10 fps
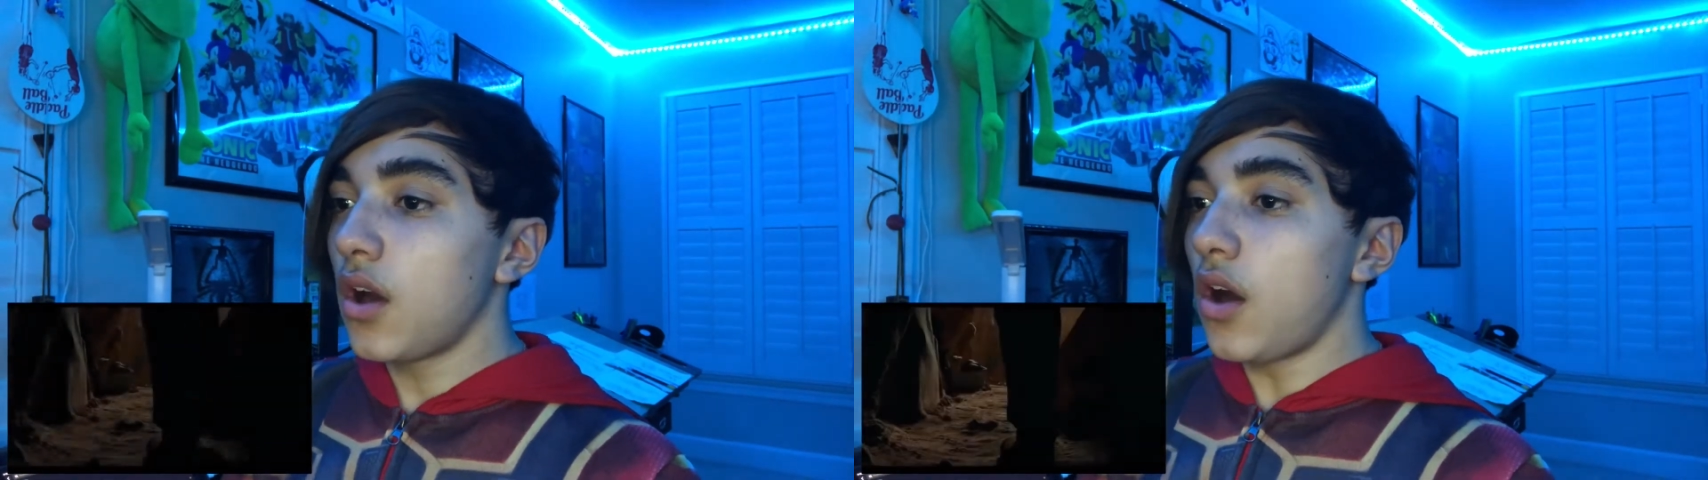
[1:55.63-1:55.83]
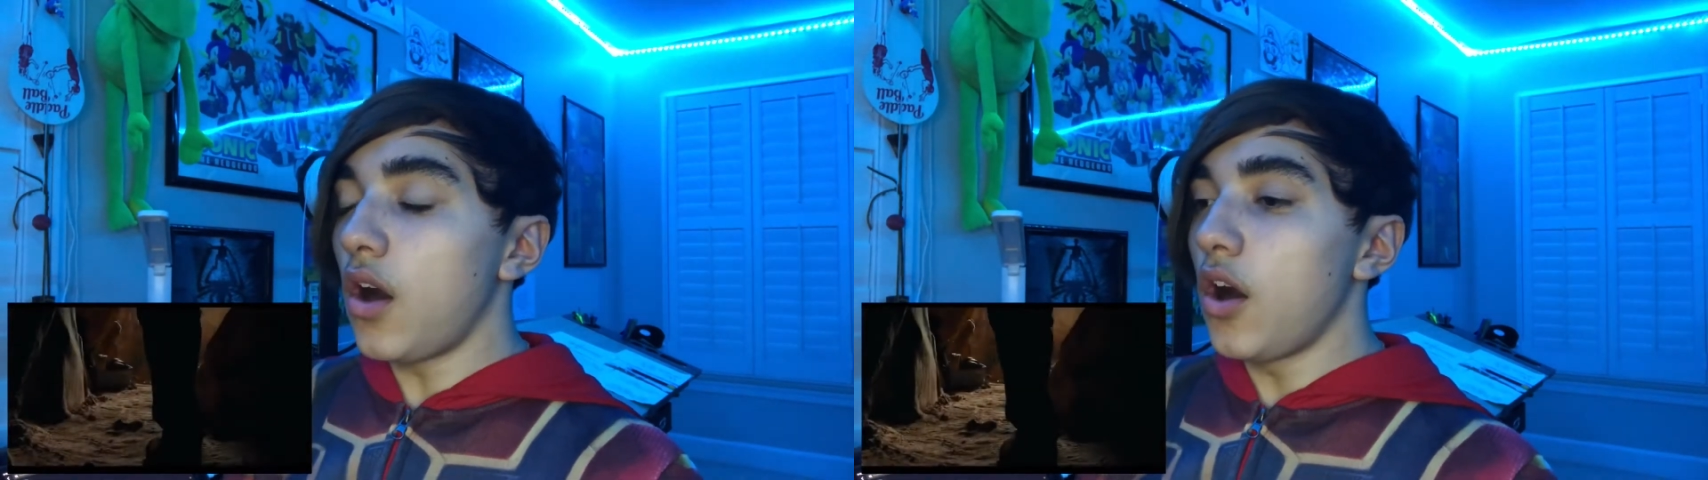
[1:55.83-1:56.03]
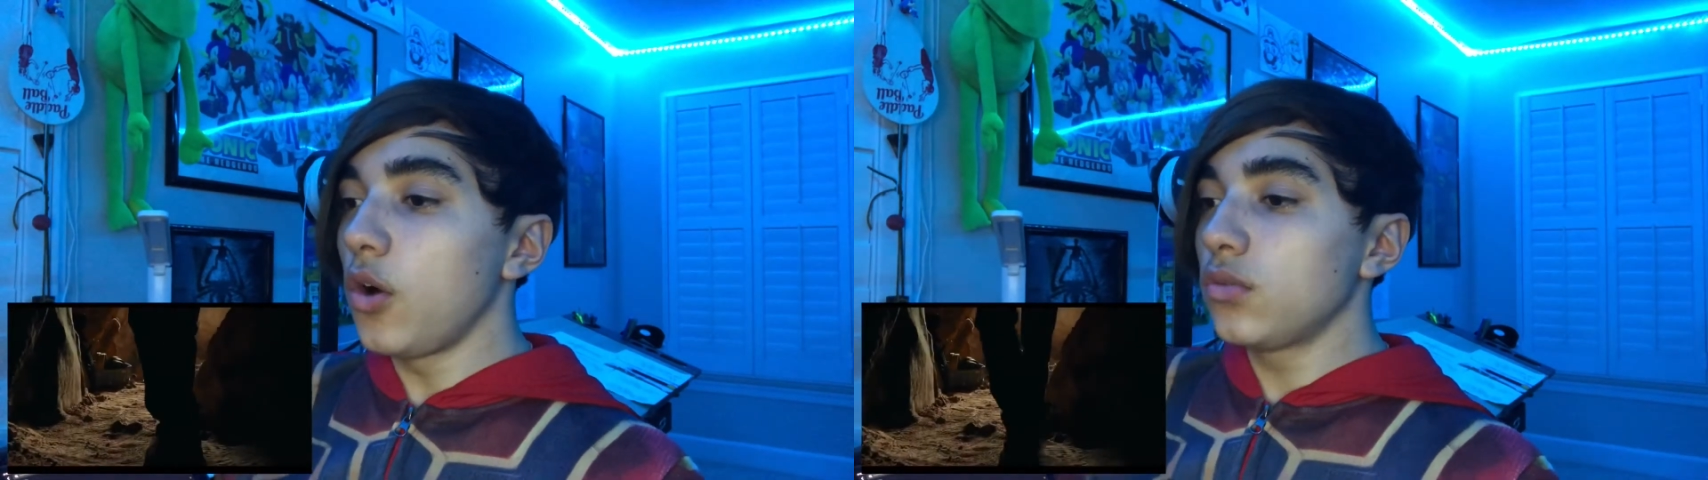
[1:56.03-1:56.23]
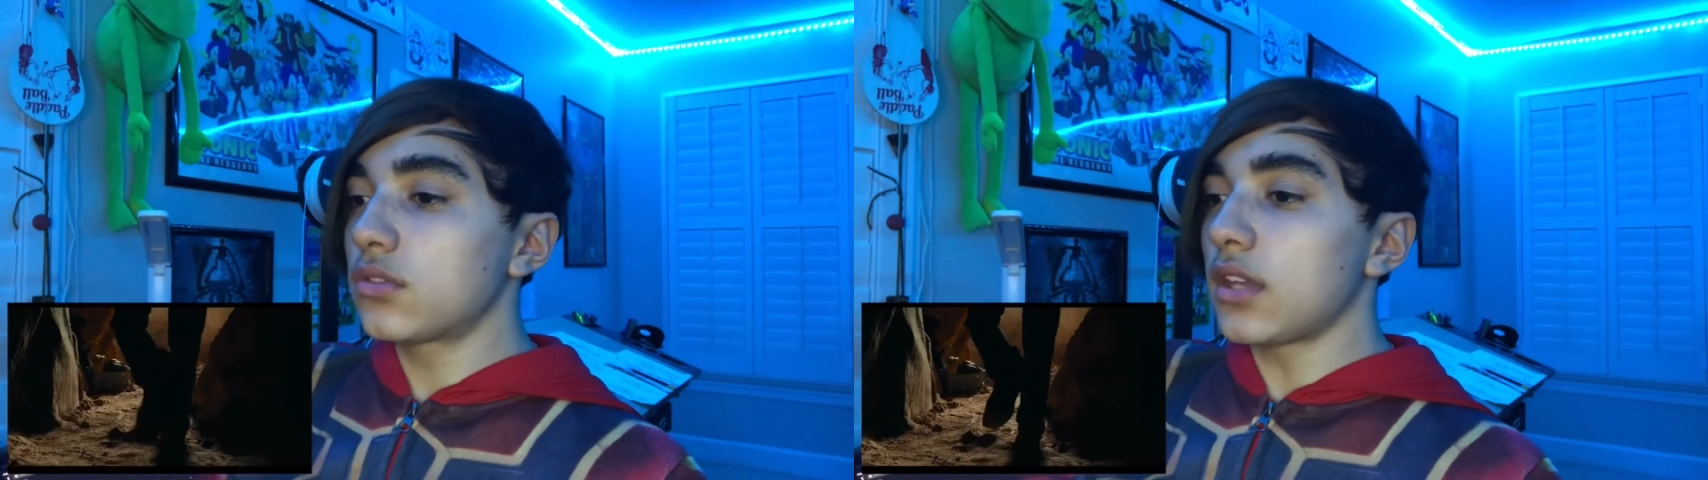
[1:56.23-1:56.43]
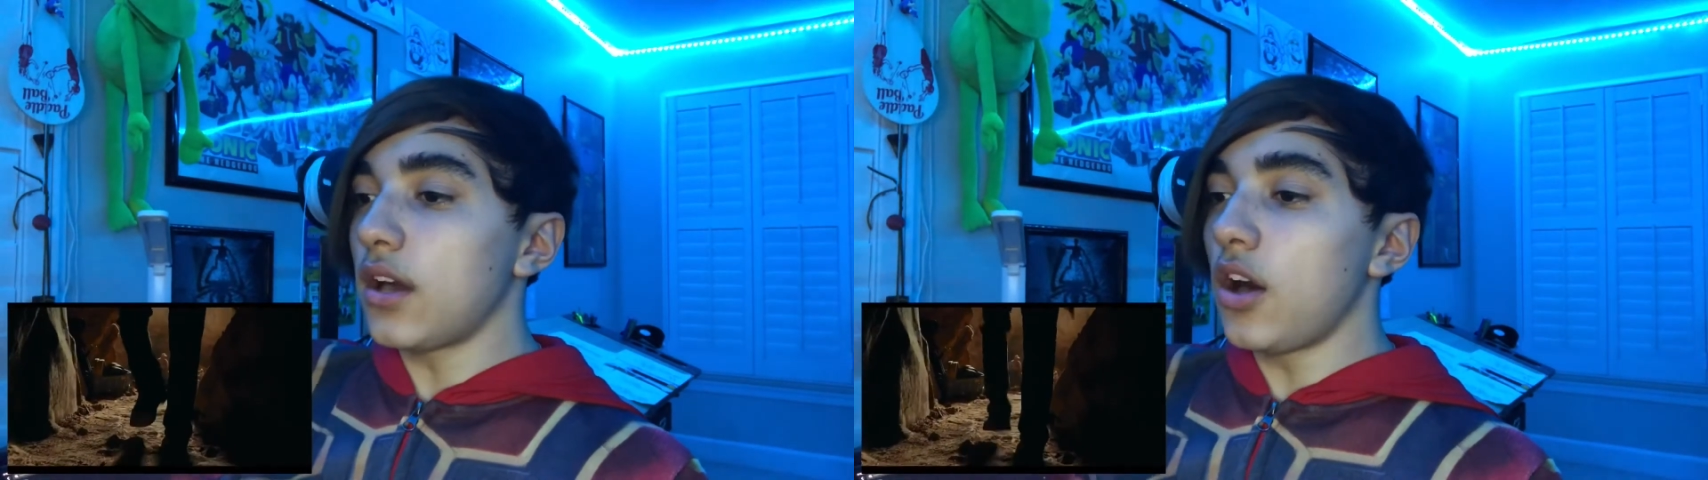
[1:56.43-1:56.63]

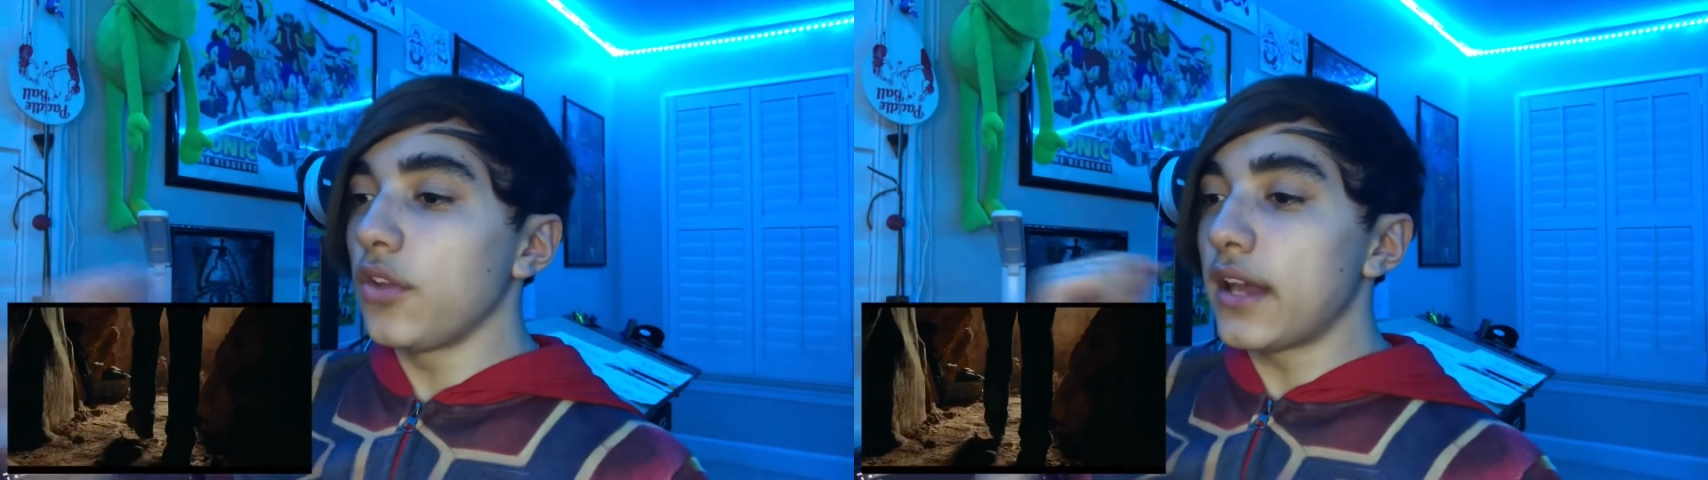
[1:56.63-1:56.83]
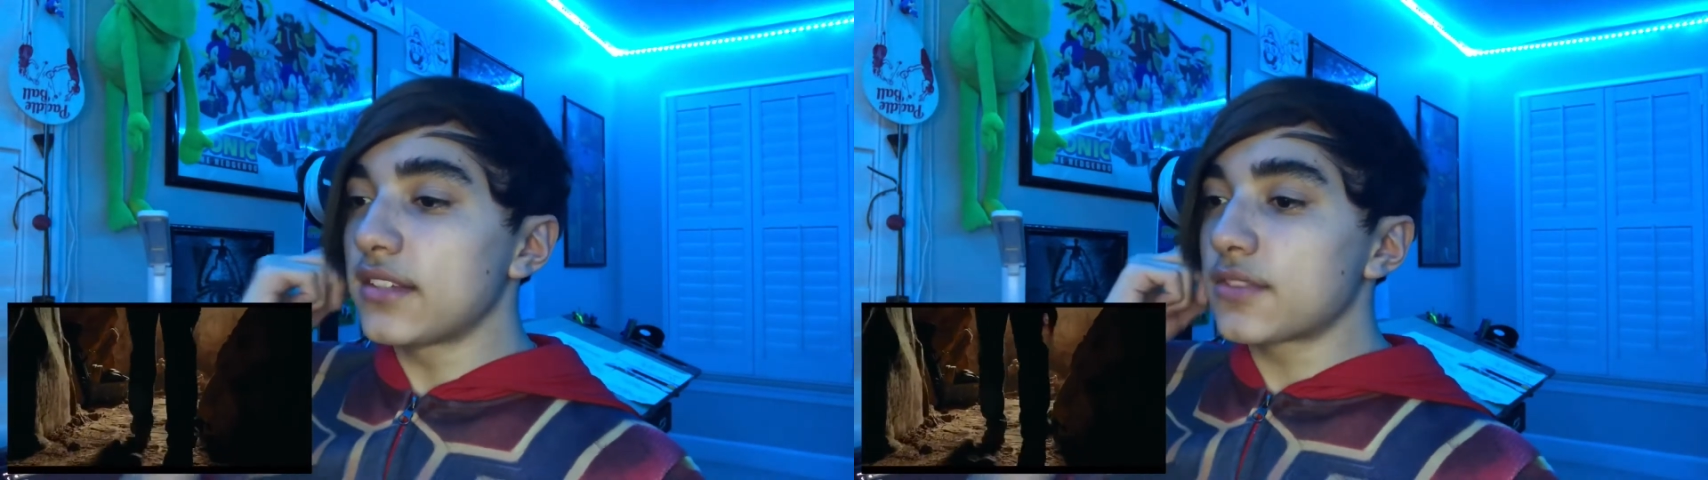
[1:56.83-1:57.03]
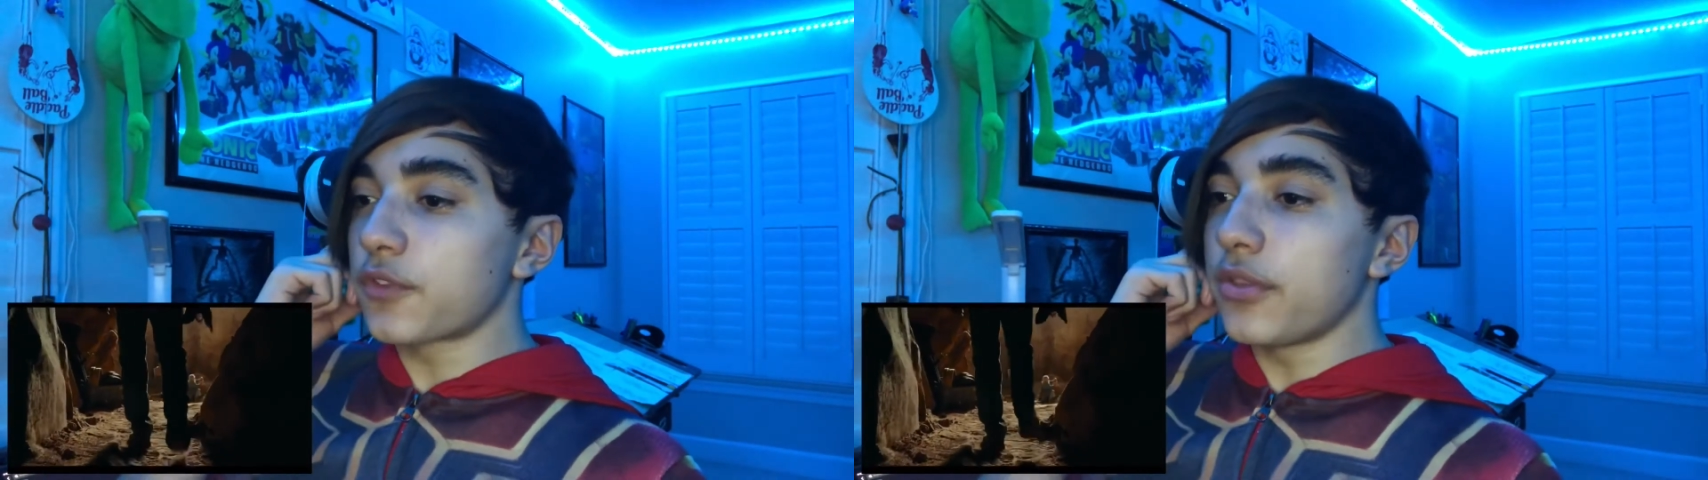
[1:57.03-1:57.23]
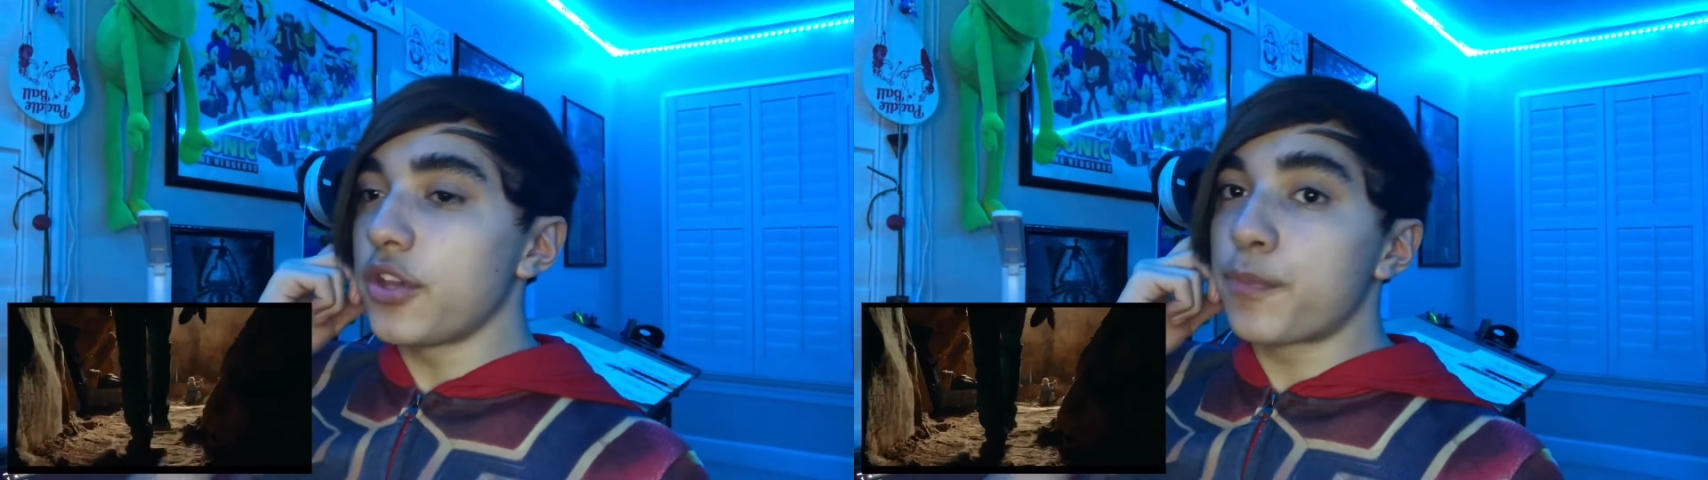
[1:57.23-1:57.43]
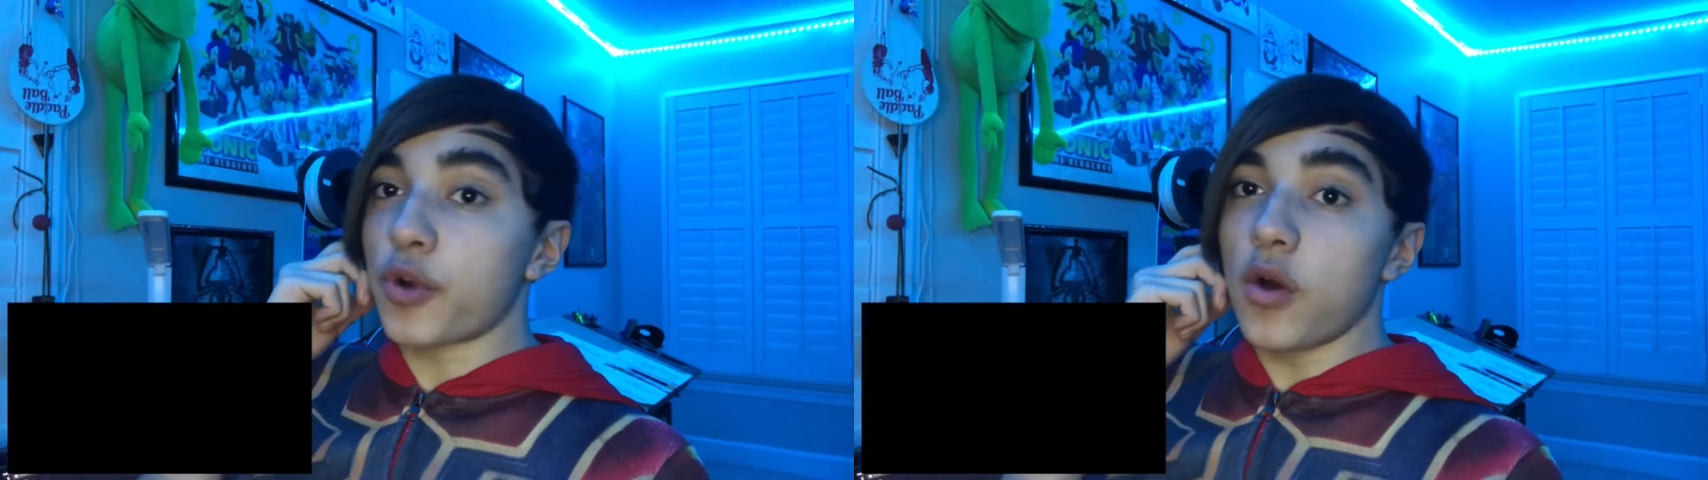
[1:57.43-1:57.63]
Oh, that's from the
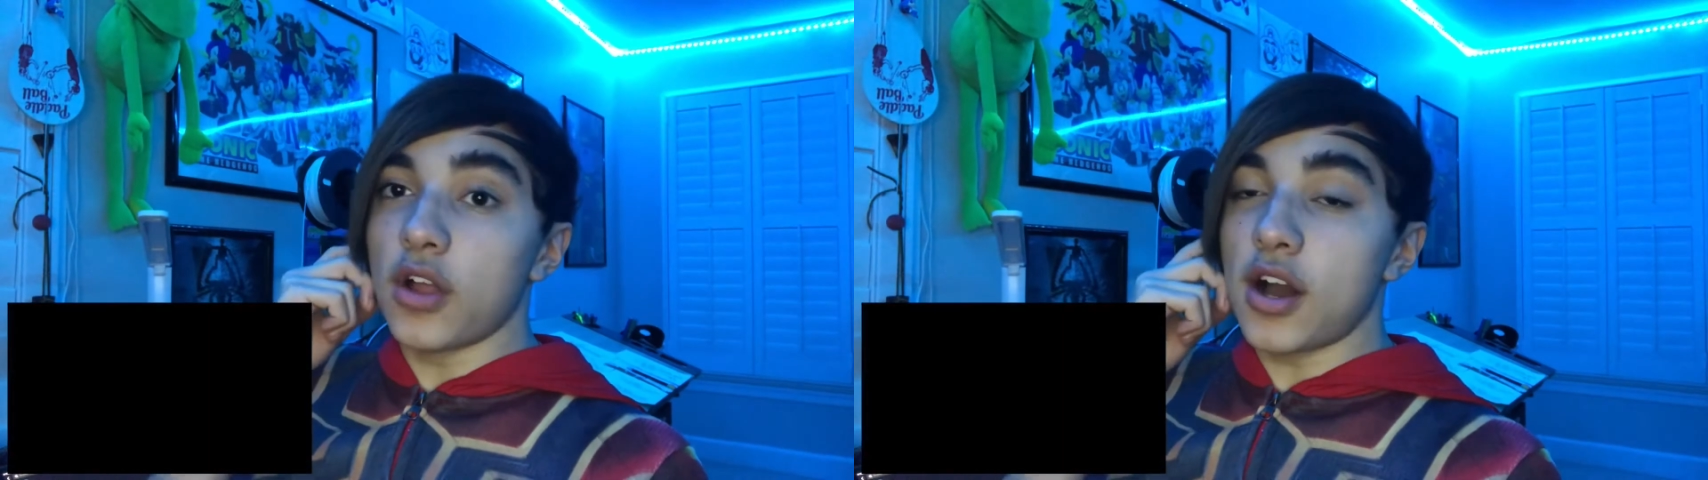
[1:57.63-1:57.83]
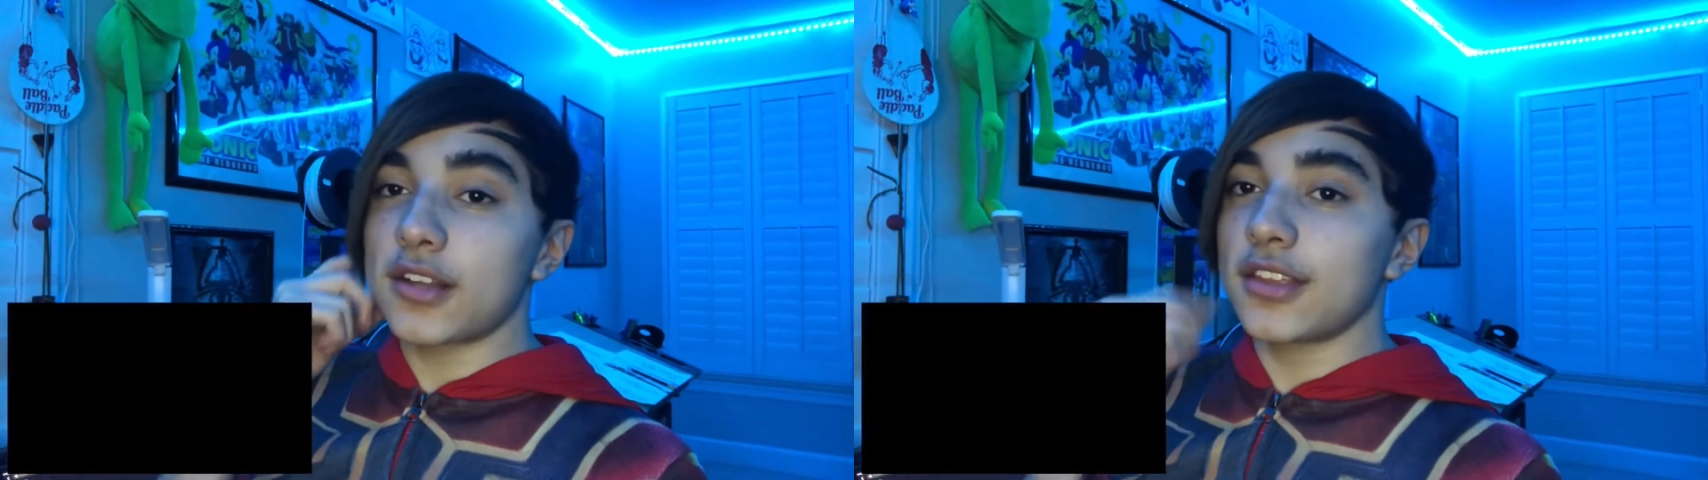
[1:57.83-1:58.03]
prologue,